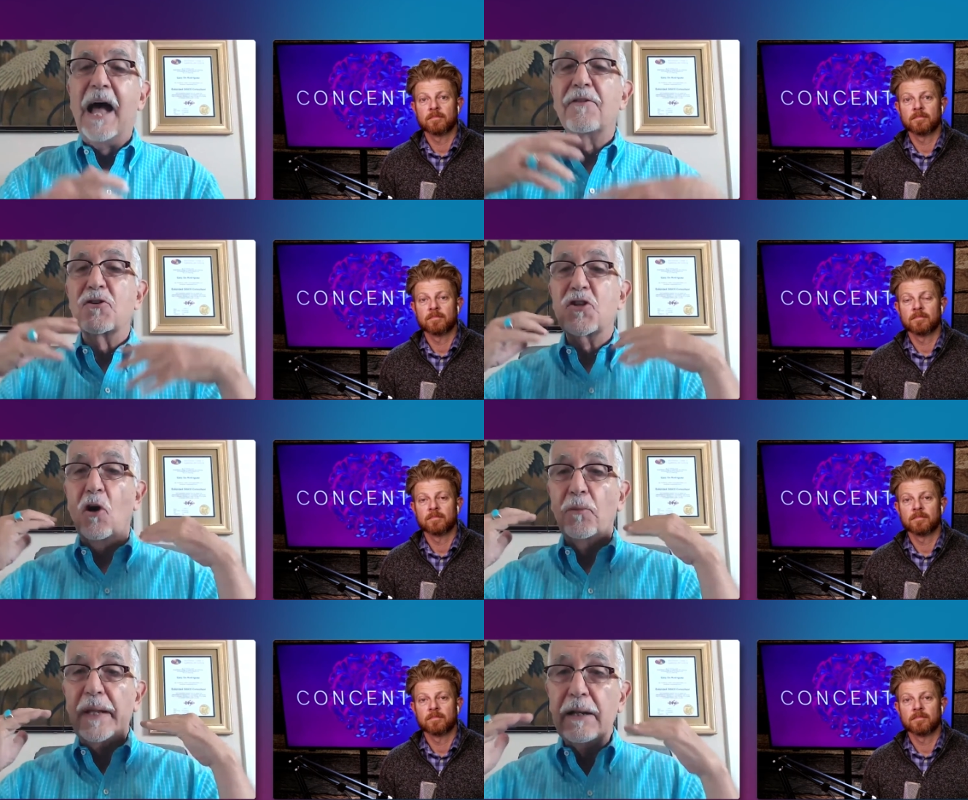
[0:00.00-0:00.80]
Speaker 1: and there's
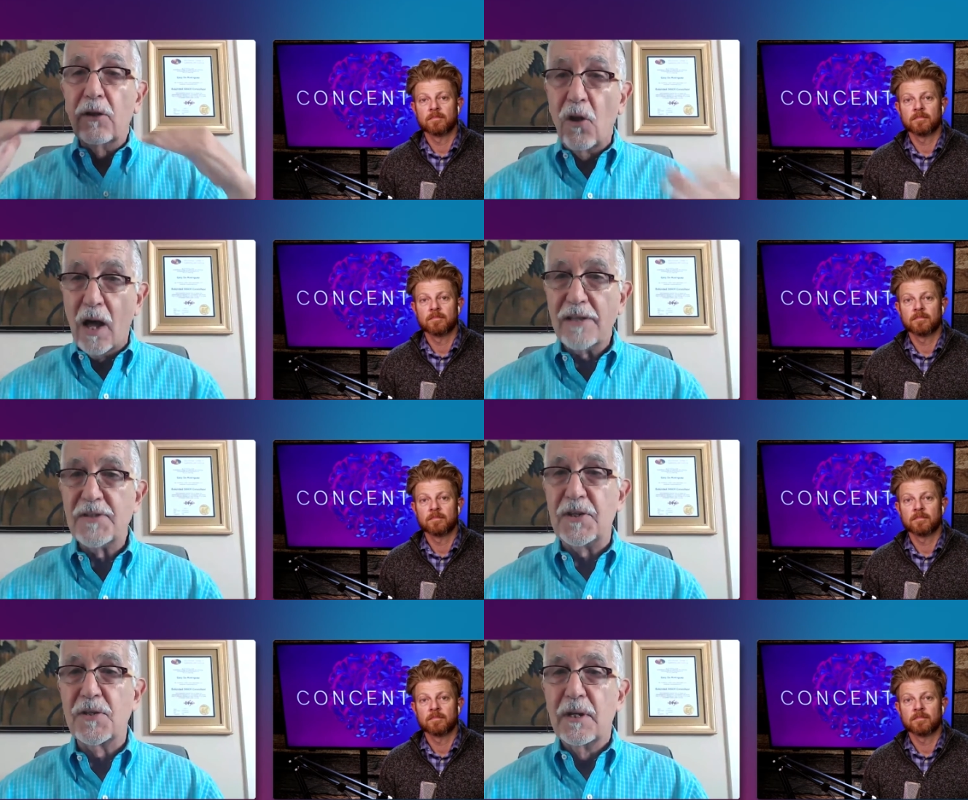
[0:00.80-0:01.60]
only
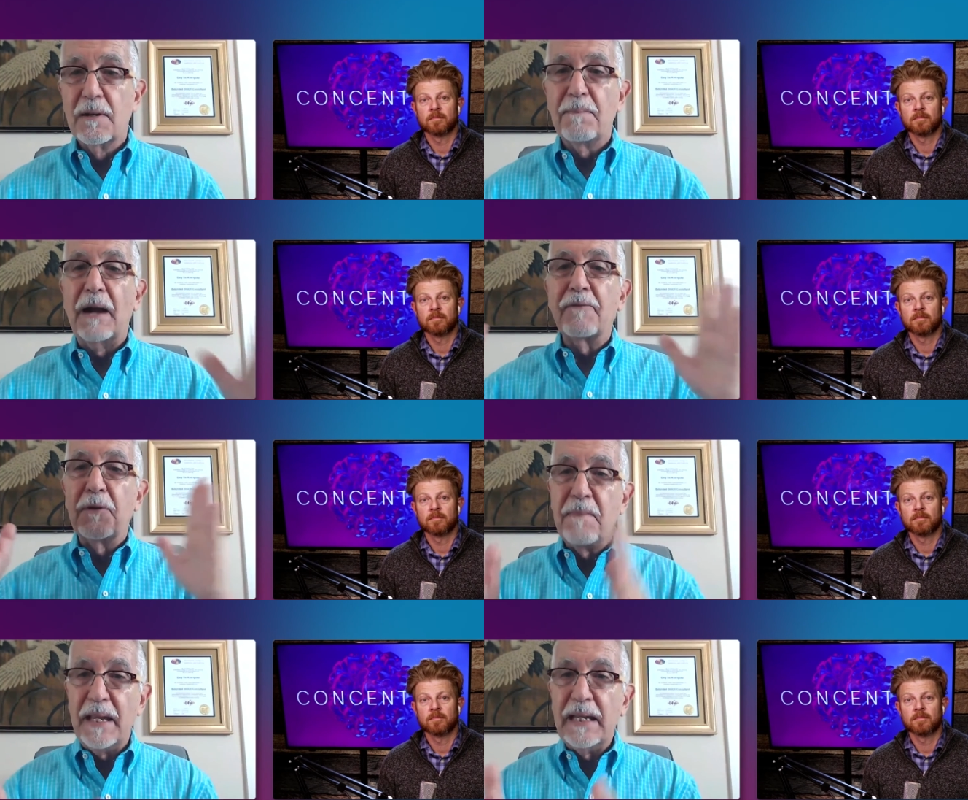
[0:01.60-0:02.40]
losses by
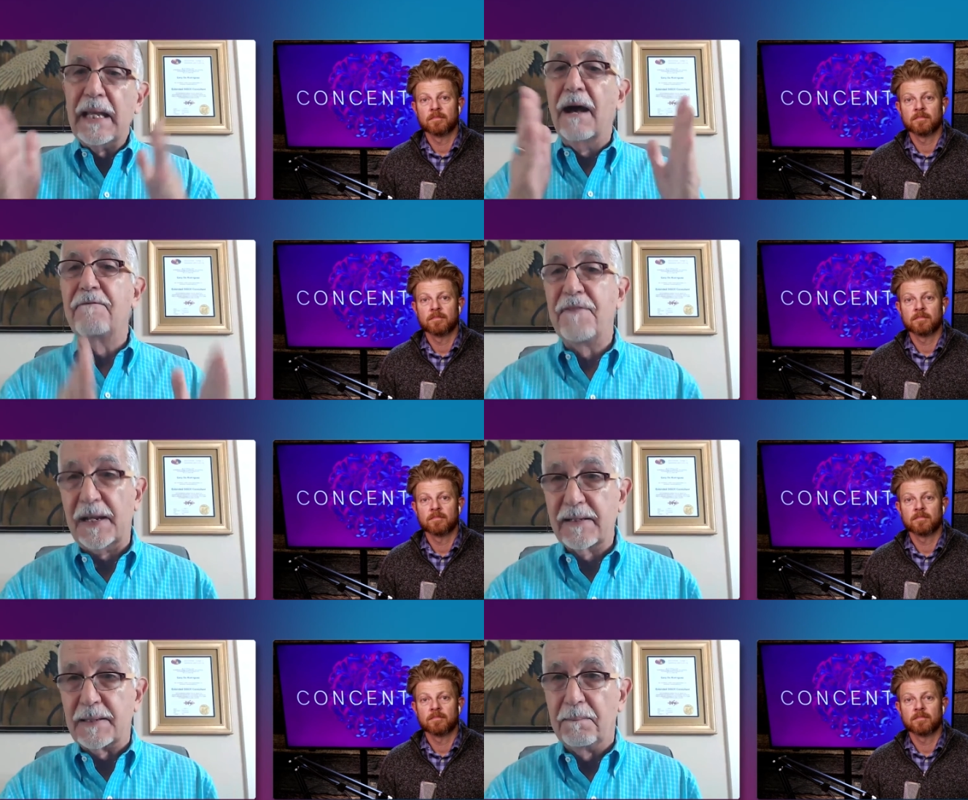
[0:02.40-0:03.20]
remaining a
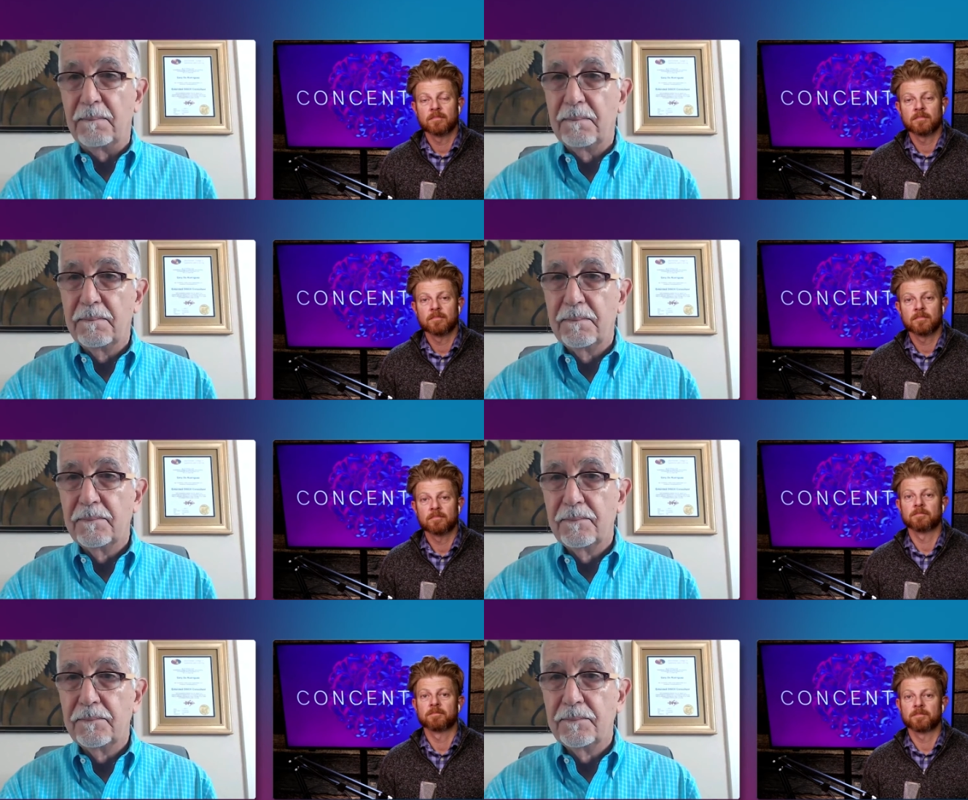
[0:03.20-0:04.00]
victim.
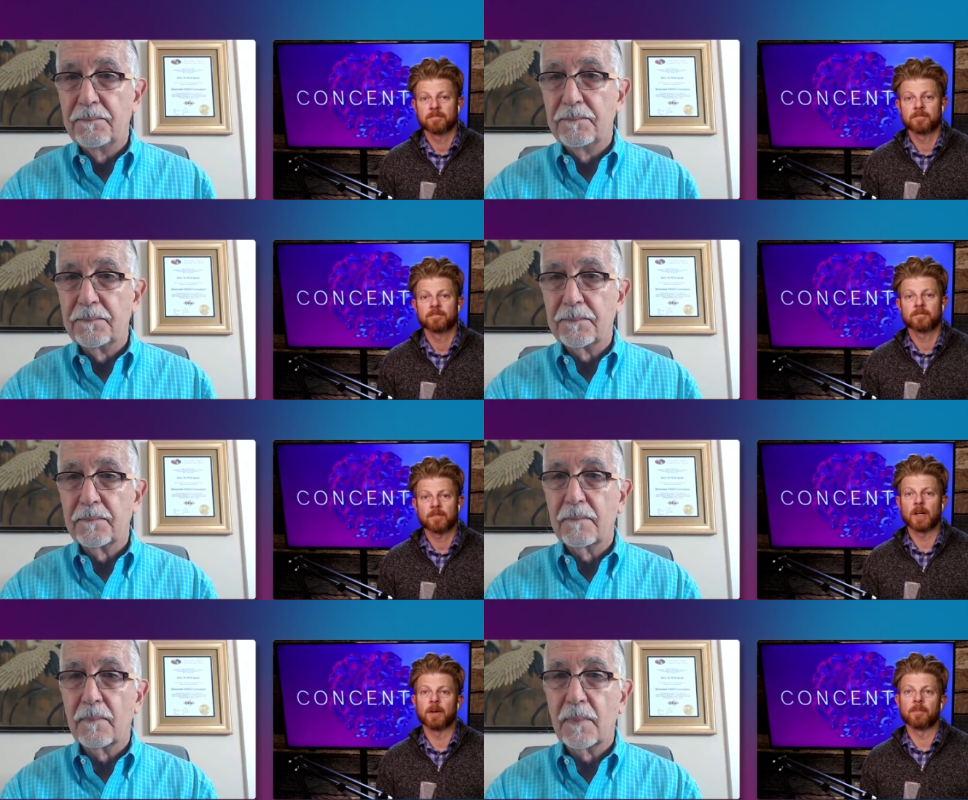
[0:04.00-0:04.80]

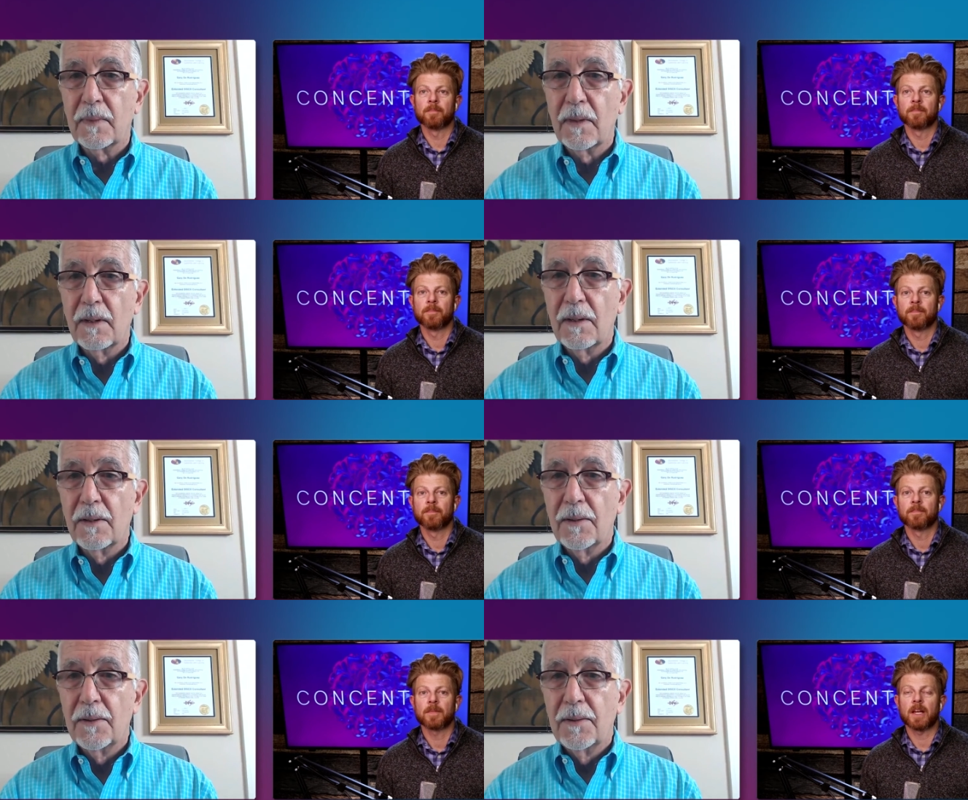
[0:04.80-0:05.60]
Speaker 2: Yeah.
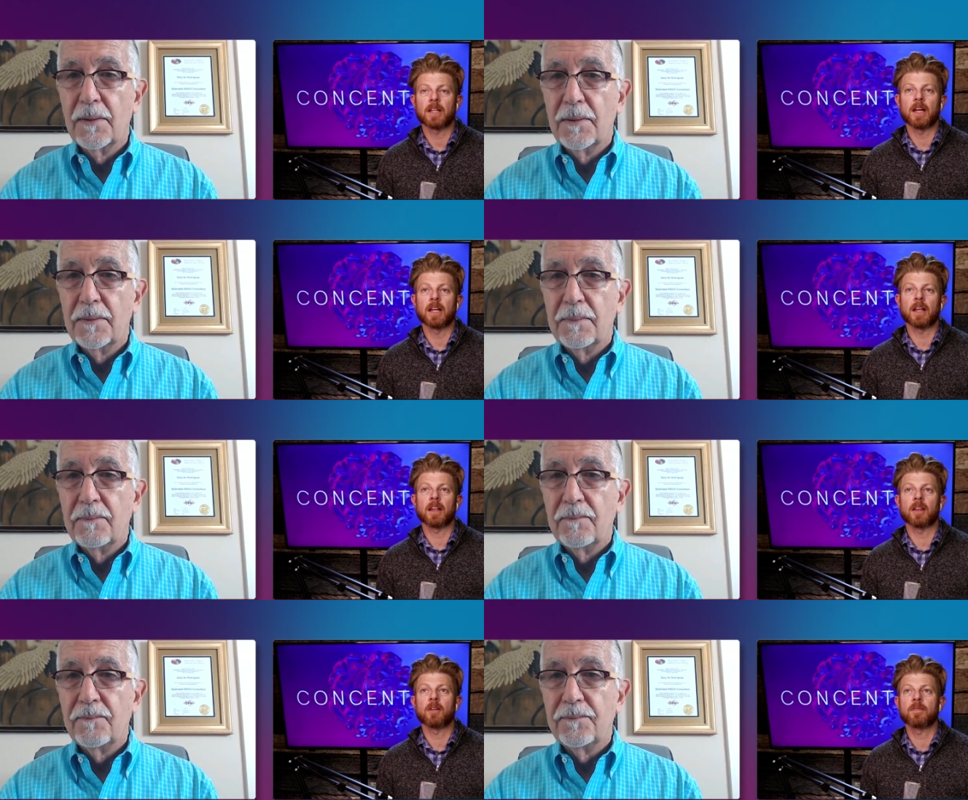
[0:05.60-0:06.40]
I
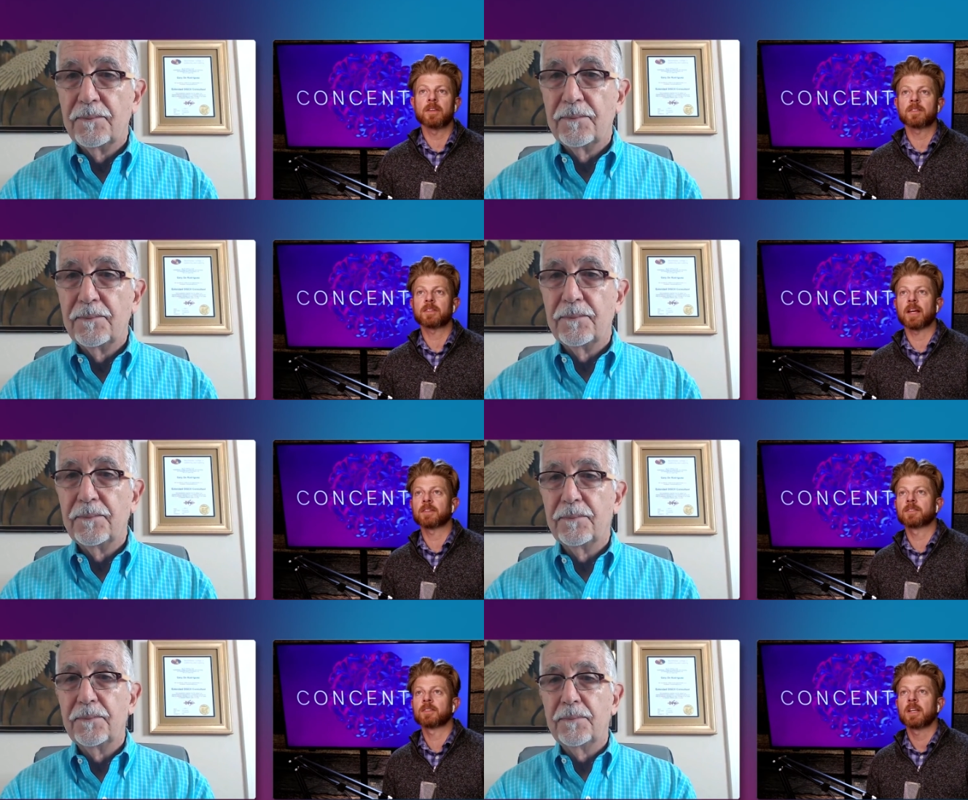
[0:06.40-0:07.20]
love this
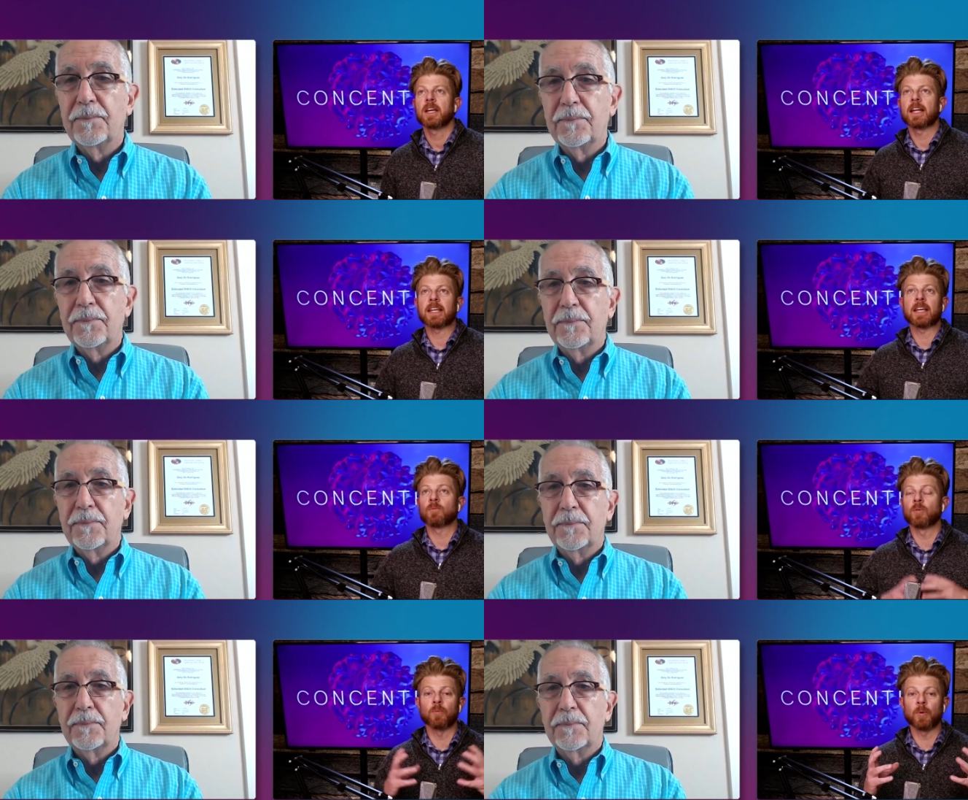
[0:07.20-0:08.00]
as, and
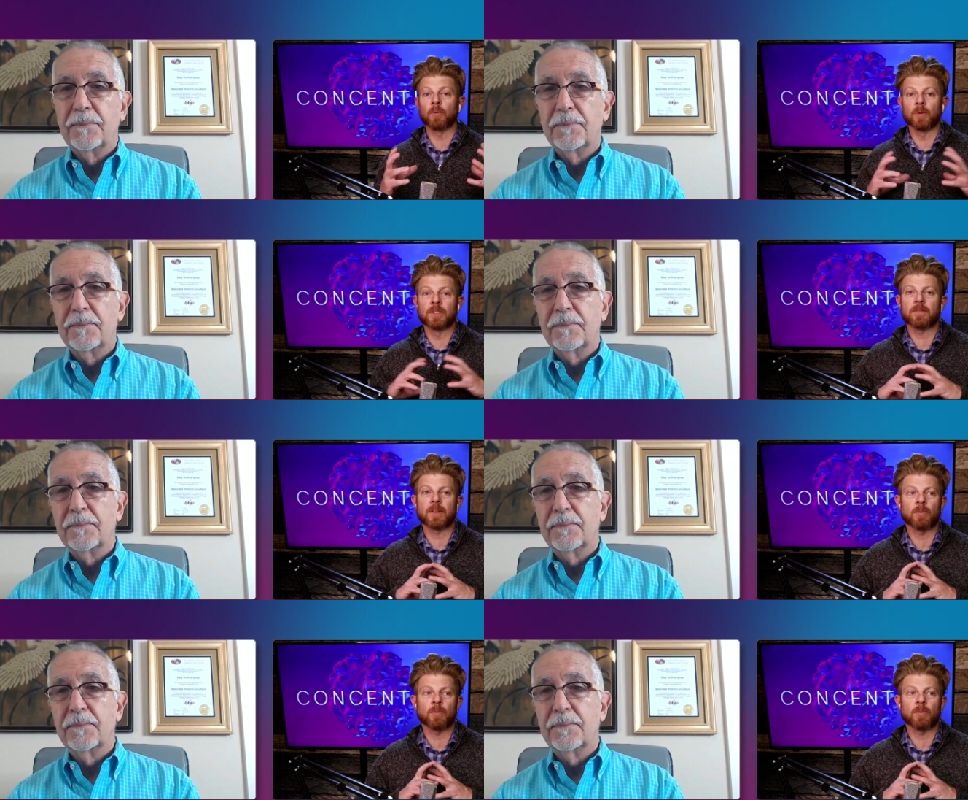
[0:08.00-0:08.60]
again, we will definitely